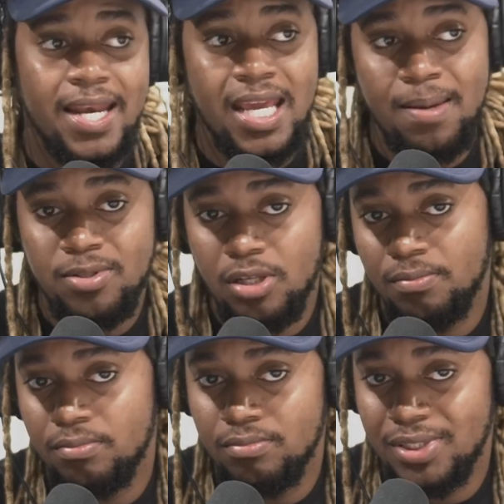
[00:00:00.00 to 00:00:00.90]
I name
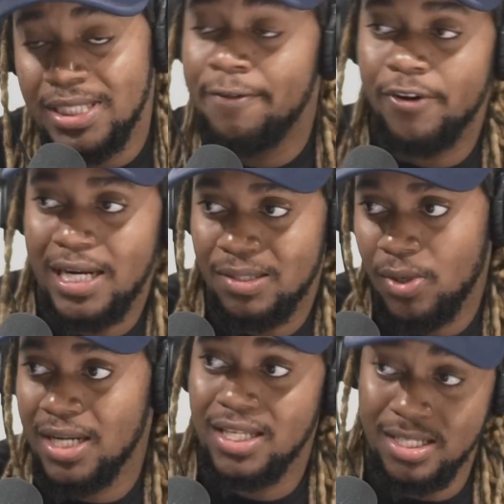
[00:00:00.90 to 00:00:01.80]
something different
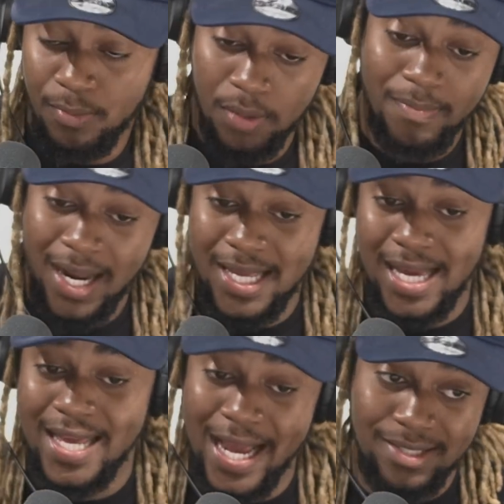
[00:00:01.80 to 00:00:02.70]
than what it is. But
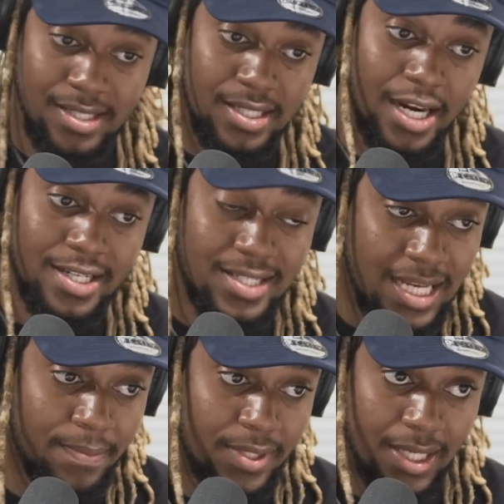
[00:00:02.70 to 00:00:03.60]
Mali and ecstasy are the
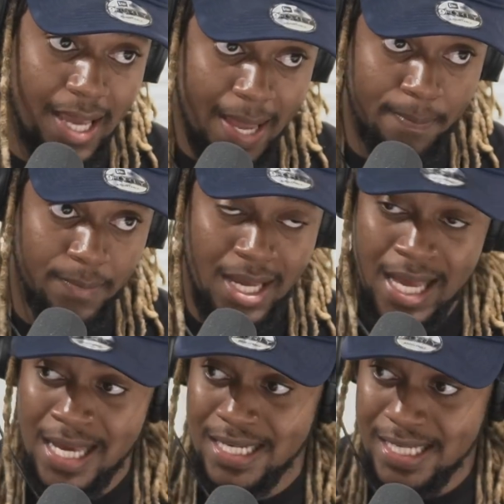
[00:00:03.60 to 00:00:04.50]
same thing.
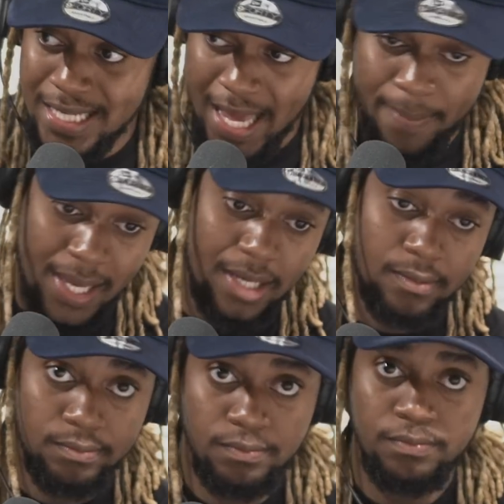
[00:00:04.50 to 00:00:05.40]

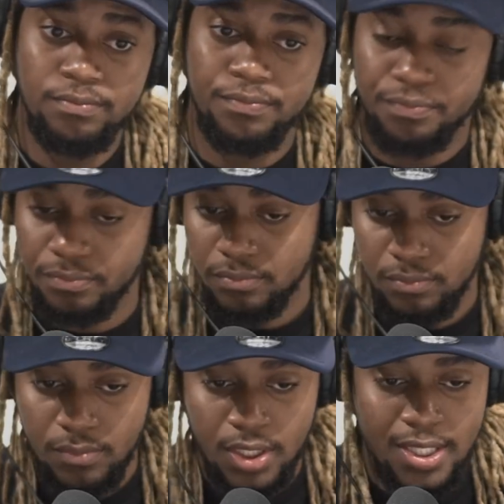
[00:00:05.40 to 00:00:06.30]
MDMA.
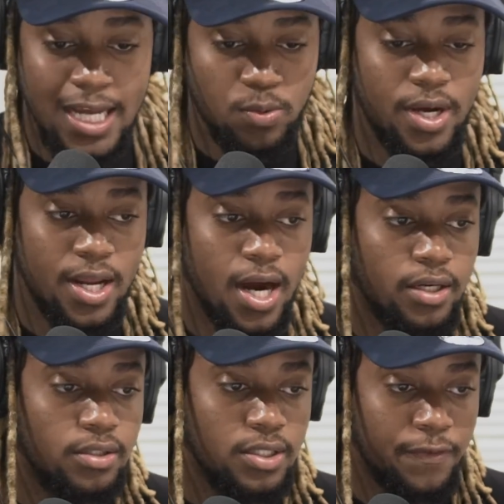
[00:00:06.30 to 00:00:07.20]
That's what they
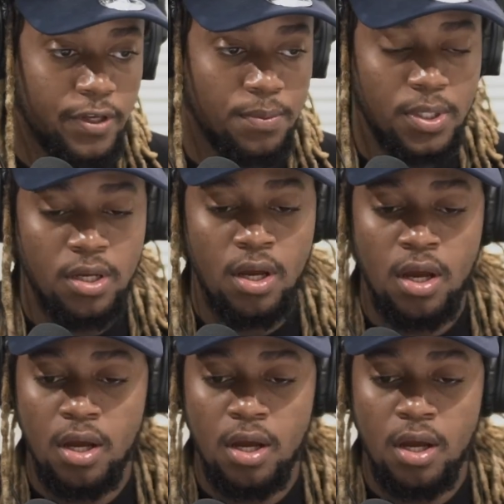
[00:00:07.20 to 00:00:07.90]
are. You feel me?